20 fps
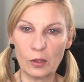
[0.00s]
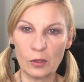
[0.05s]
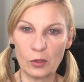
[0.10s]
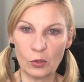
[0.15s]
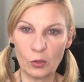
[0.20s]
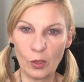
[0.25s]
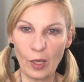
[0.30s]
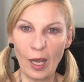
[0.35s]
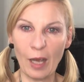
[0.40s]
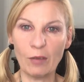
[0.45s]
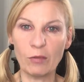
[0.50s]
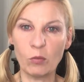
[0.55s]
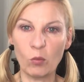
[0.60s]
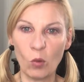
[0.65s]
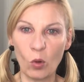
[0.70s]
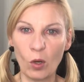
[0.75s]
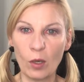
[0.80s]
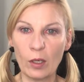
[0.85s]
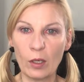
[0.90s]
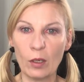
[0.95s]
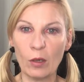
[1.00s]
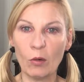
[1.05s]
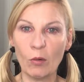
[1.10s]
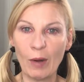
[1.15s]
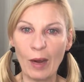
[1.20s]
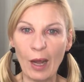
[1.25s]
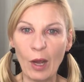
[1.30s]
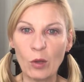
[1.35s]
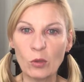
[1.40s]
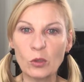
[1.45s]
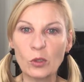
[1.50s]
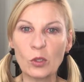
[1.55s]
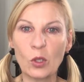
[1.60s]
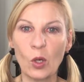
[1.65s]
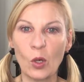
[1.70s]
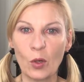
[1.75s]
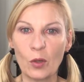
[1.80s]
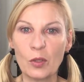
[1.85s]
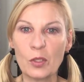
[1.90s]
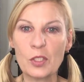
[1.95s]
to have water around
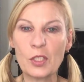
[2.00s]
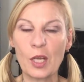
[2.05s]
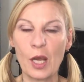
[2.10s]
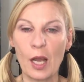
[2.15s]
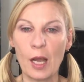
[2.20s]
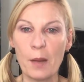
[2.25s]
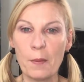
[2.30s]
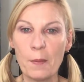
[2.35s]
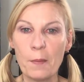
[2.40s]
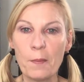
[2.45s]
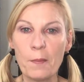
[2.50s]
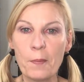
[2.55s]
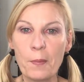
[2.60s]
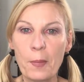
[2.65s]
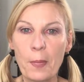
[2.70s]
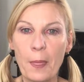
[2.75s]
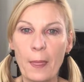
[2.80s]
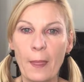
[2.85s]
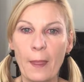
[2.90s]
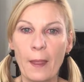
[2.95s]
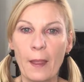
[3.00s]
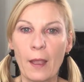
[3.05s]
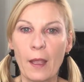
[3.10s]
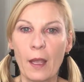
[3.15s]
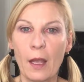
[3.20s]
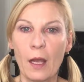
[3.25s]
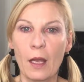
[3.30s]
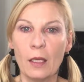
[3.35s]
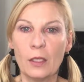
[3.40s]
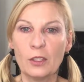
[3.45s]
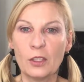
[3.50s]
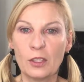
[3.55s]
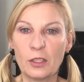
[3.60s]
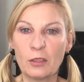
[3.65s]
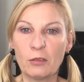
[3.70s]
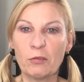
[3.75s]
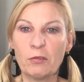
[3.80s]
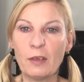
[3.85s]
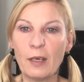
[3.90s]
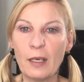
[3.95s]
all the time. She's a
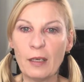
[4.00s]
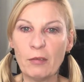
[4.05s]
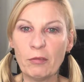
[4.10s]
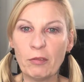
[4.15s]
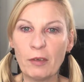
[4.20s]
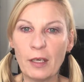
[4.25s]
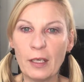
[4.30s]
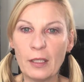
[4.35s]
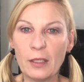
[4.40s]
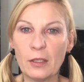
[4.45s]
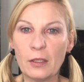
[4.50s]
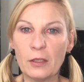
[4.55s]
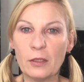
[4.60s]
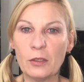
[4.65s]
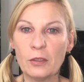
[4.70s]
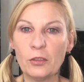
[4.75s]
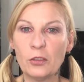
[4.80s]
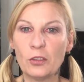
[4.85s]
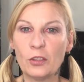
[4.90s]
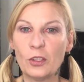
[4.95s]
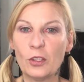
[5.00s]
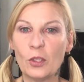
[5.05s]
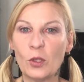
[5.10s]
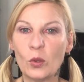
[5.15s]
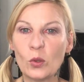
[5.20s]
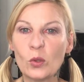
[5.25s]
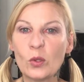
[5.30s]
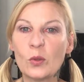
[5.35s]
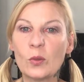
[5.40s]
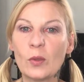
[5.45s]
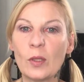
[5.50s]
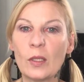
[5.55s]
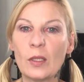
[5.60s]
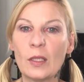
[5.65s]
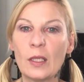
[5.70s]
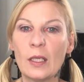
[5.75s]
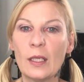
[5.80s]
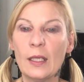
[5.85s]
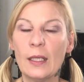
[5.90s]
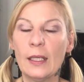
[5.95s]
firefighter. She knows what
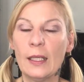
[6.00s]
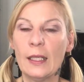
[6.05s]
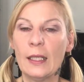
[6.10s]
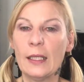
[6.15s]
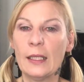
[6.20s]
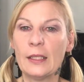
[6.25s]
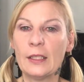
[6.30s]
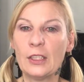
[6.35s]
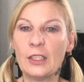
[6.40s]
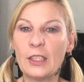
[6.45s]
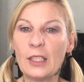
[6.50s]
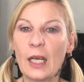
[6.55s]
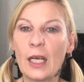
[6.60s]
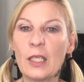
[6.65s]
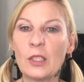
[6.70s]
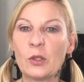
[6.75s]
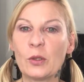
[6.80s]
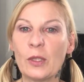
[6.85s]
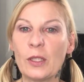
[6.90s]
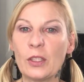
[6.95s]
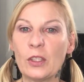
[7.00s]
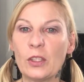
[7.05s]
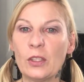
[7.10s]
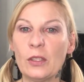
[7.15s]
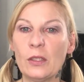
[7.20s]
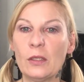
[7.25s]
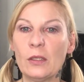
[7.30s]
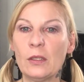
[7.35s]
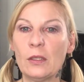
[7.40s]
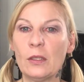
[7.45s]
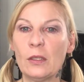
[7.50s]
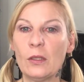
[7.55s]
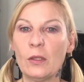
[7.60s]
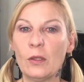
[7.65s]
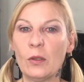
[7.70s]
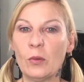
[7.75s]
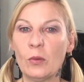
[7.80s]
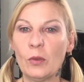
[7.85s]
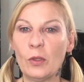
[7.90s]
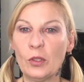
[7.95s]
dehydration
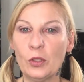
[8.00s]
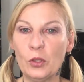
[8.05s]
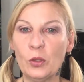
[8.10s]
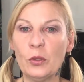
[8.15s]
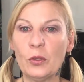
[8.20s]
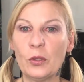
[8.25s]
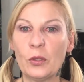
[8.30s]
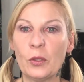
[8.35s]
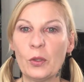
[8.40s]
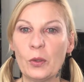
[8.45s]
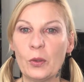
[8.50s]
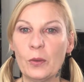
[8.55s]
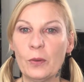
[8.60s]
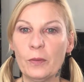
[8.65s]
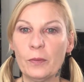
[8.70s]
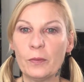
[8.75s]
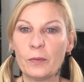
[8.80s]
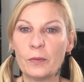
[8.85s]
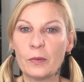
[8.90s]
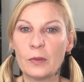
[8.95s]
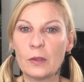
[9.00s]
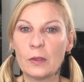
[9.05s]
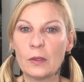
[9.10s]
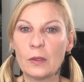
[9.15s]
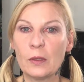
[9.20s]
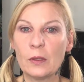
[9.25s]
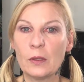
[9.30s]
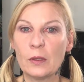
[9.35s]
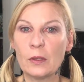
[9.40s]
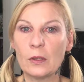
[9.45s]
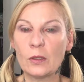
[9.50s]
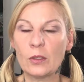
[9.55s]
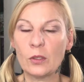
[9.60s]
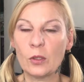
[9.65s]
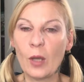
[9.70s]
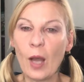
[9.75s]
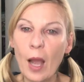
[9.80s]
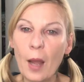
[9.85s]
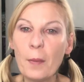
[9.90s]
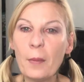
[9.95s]
will do to you. So
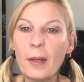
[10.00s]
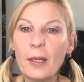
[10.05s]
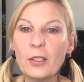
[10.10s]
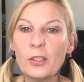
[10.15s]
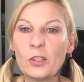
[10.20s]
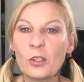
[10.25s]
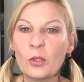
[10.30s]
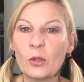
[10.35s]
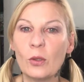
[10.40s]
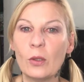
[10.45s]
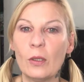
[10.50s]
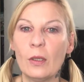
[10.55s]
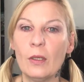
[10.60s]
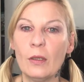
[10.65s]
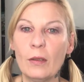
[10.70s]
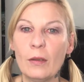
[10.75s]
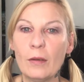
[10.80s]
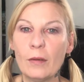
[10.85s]
I made sure